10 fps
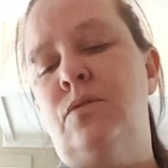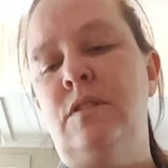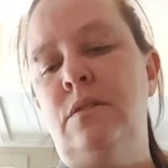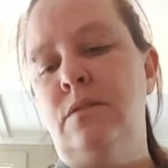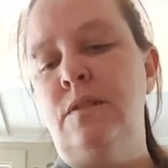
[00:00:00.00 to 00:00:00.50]

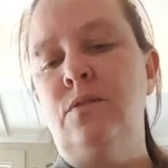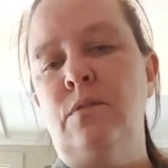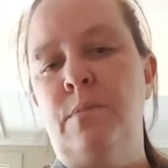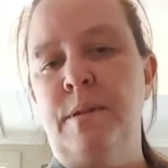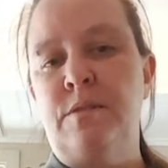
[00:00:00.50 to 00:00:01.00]
these are
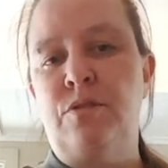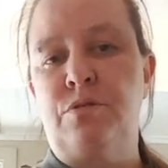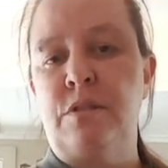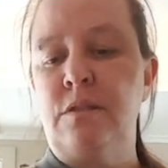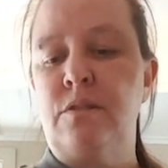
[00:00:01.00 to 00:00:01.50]
the best
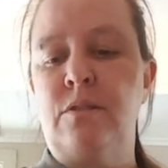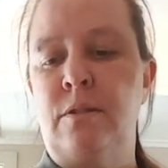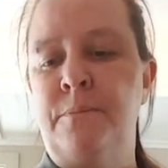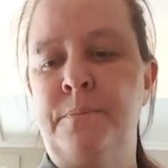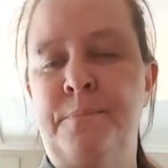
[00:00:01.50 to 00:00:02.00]
treats
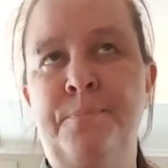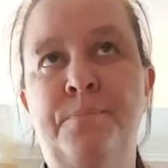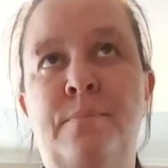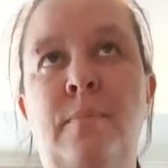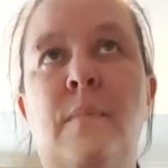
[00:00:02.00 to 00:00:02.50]

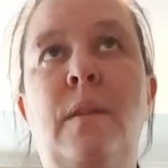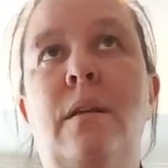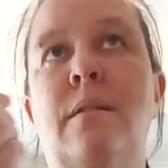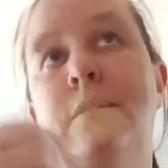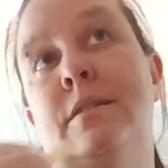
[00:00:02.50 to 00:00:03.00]

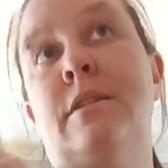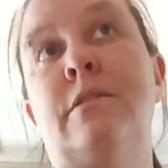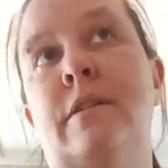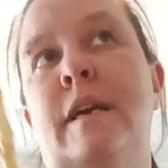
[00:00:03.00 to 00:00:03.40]
here in